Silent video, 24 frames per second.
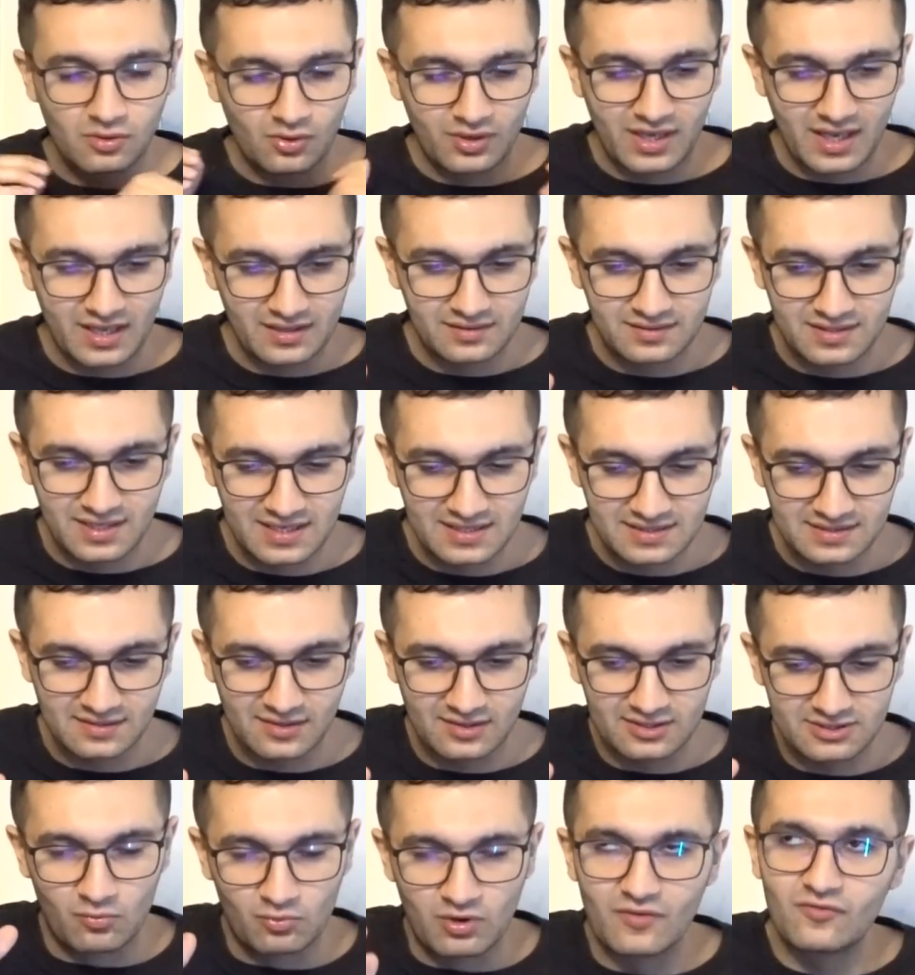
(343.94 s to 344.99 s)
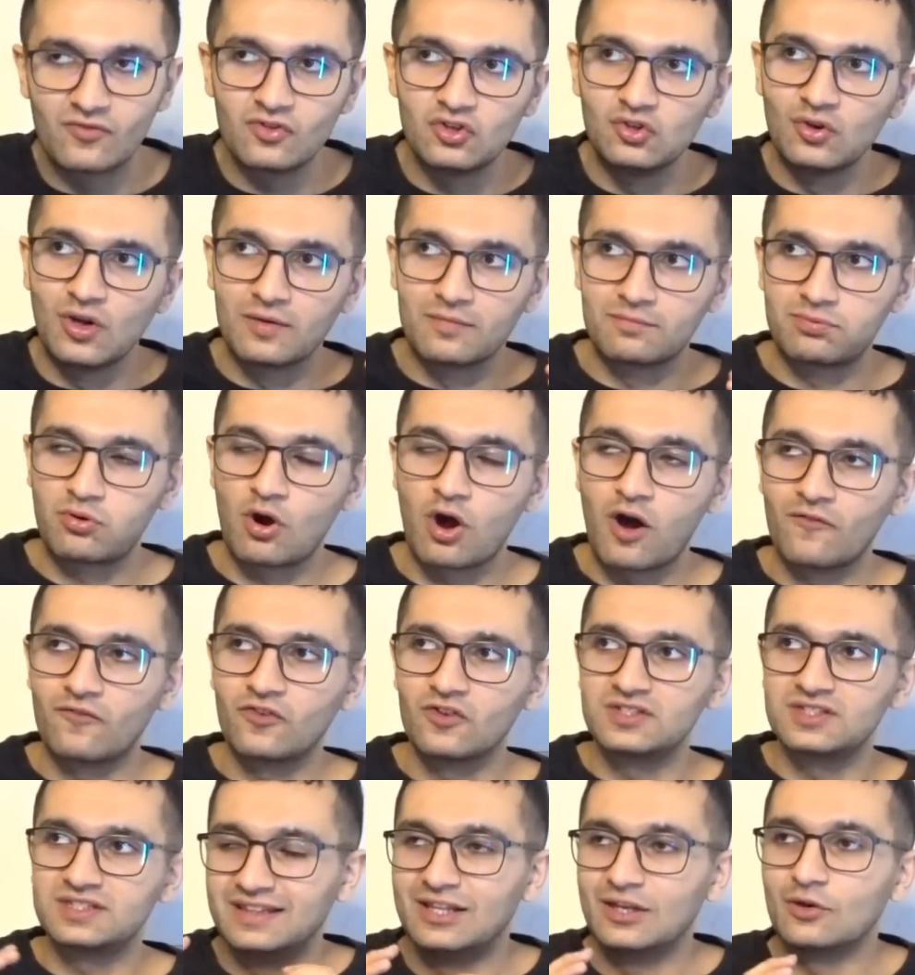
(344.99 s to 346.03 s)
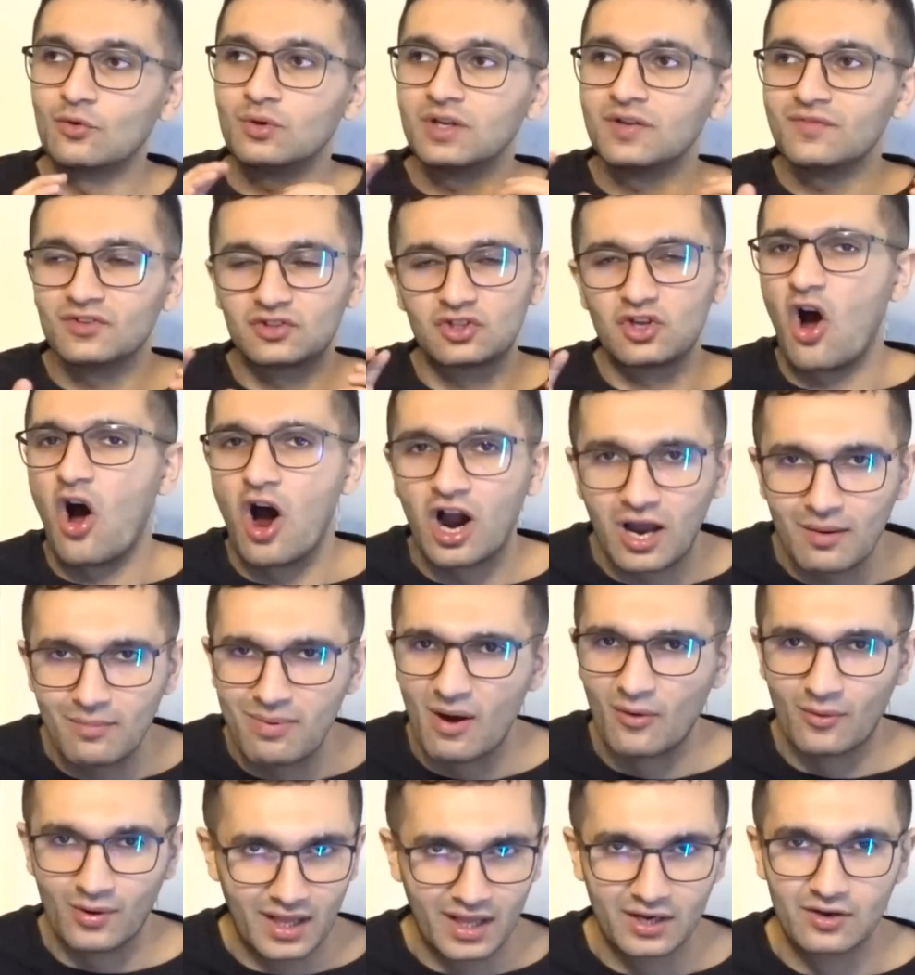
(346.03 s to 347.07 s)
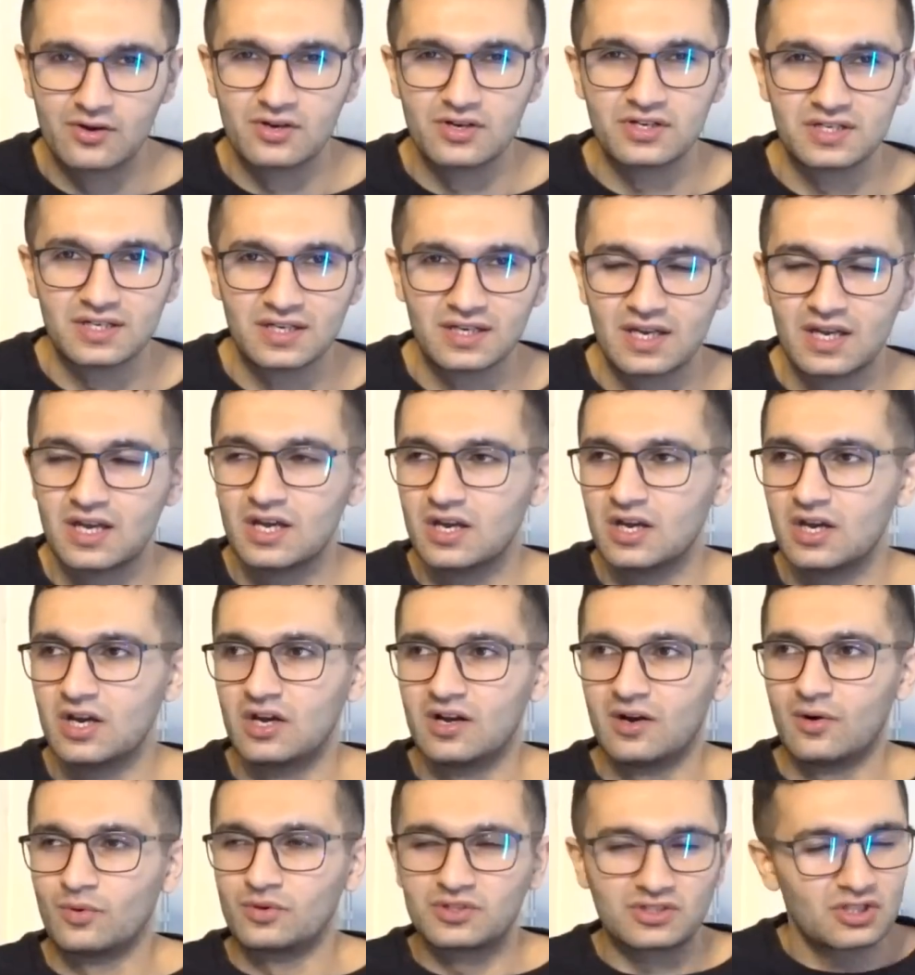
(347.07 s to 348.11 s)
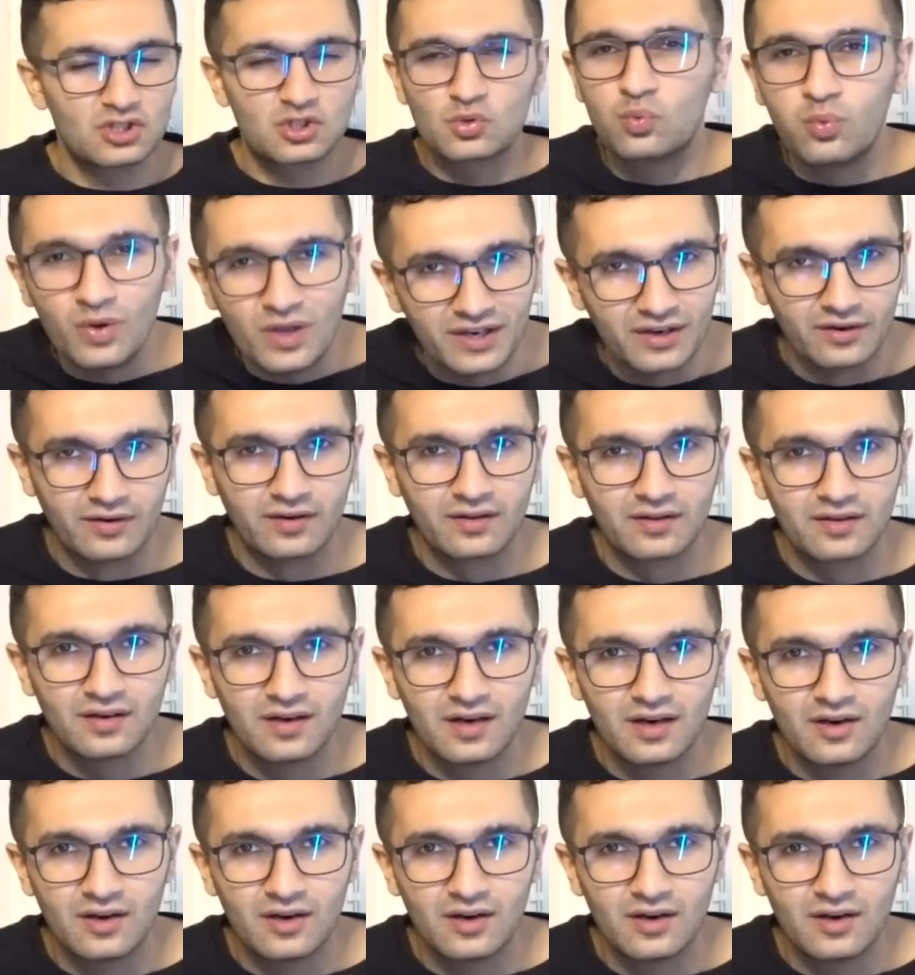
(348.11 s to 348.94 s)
look at Tesla's revenue and profits, they don't even talk about energy, which is just weird.